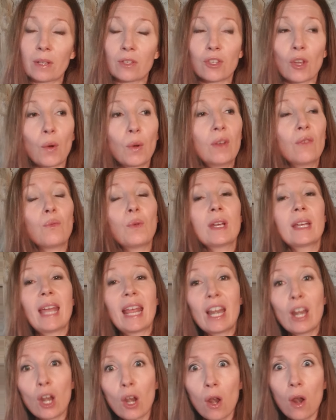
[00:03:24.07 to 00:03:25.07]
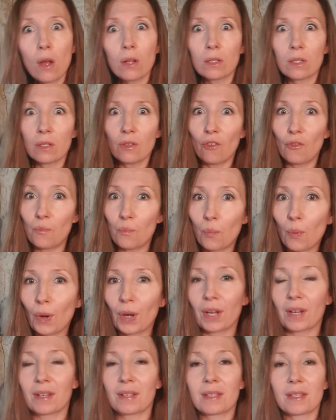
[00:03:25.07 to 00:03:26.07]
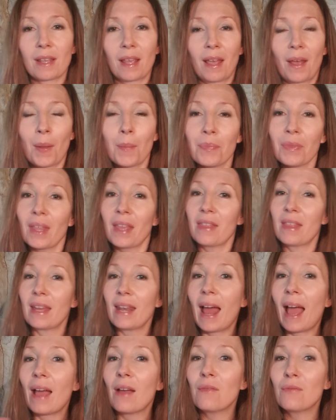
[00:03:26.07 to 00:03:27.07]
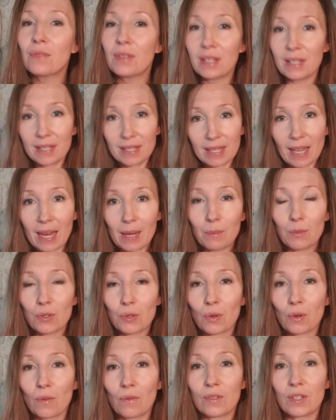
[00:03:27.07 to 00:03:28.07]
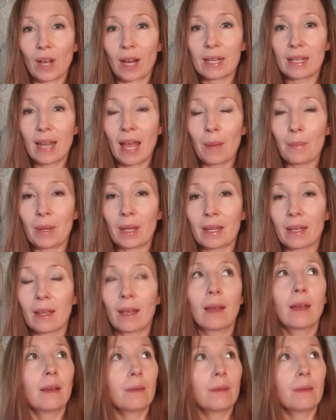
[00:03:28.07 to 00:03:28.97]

So if we get lots of bricks that have this same sort of dynamic,